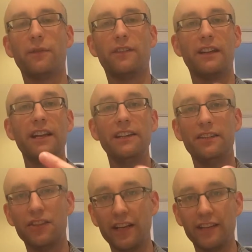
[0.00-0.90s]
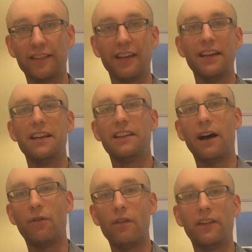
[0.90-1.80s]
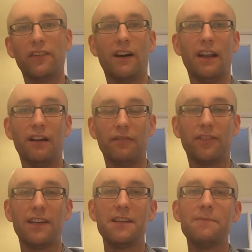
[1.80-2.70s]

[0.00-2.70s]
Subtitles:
to as the liturgies that orient our loves.